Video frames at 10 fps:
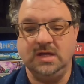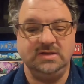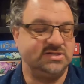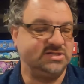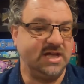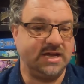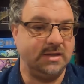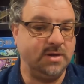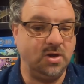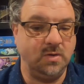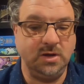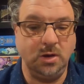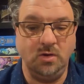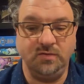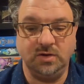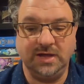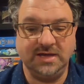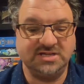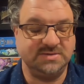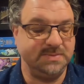This is not going to be going over
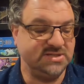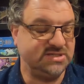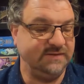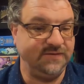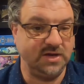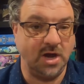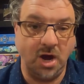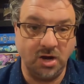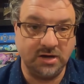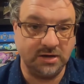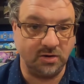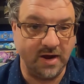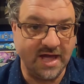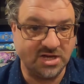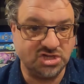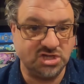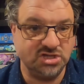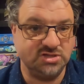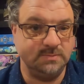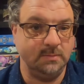specific card
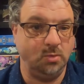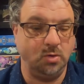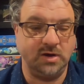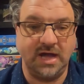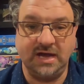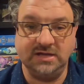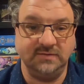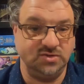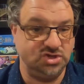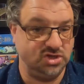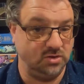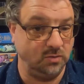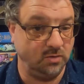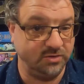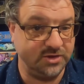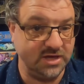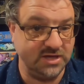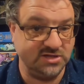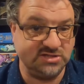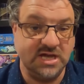interactions, but more kind of general
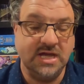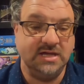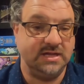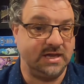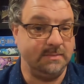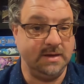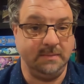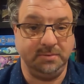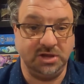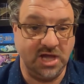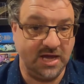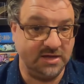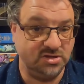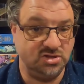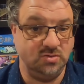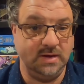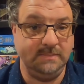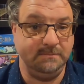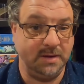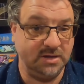things that can be applied to a
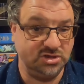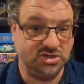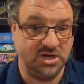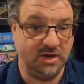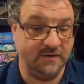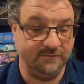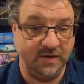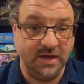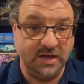bunch of